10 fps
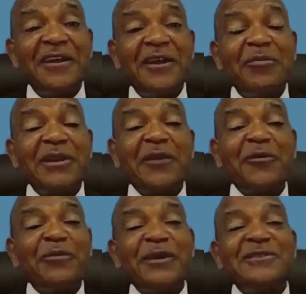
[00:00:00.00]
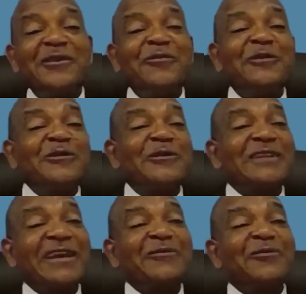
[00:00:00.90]
but acupuncture, we just
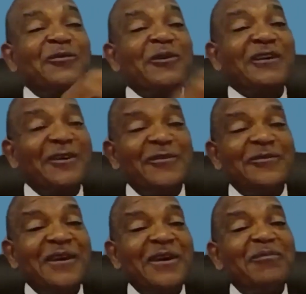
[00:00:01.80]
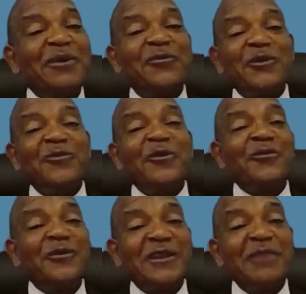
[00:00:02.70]
like to work alone. But we work
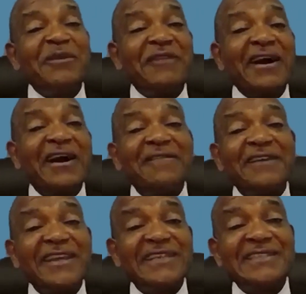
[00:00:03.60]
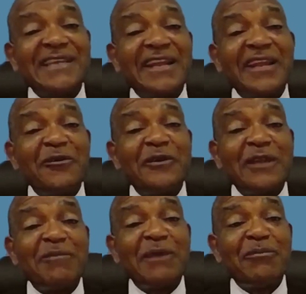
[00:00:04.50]
with them. If I have a case that I know
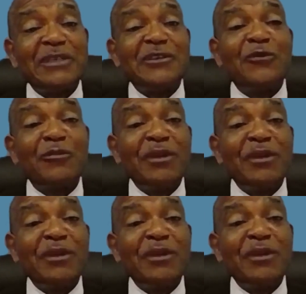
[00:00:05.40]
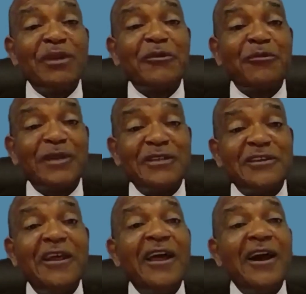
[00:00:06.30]
that my patient will benefit from
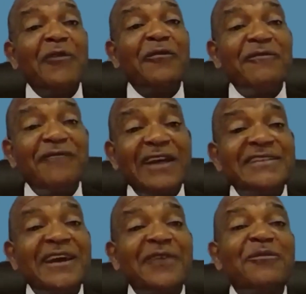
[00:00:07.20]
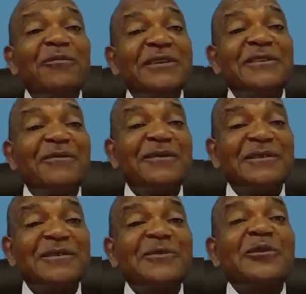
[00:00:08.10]
acupuncture, I'll invite the acupuncture
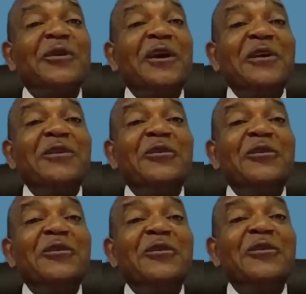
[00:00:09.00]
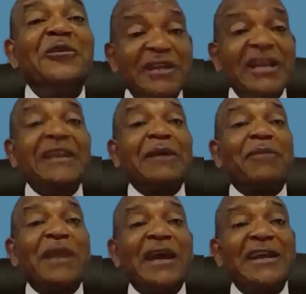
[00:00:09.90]
person to come in and
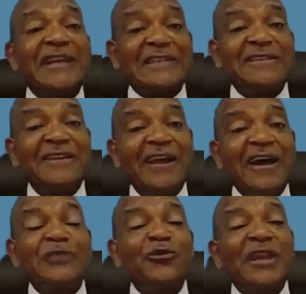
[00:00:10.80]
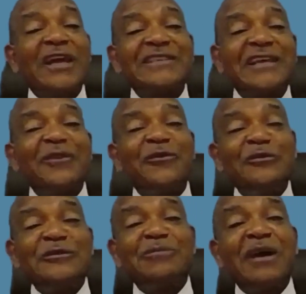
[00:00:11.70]
apply that, as well as I use
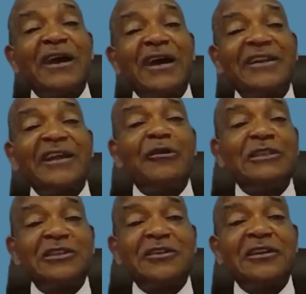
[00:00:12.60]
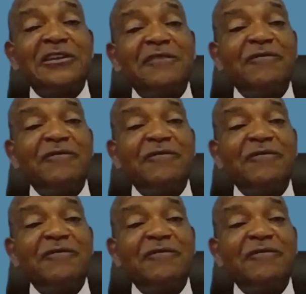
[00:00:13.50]
my other integrative,